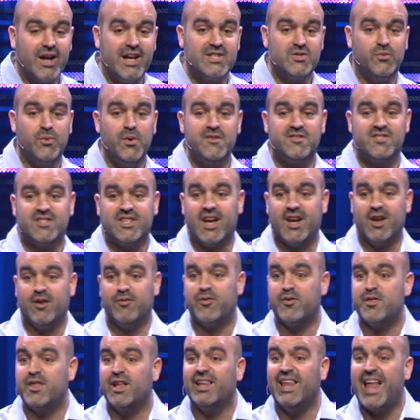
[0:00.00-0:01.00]
as we've studied
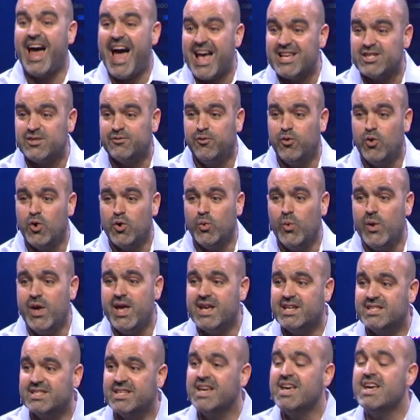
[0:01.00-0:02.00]
for the last 4
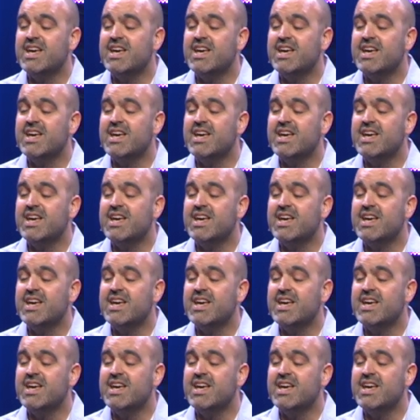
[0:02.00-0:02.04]
weeks,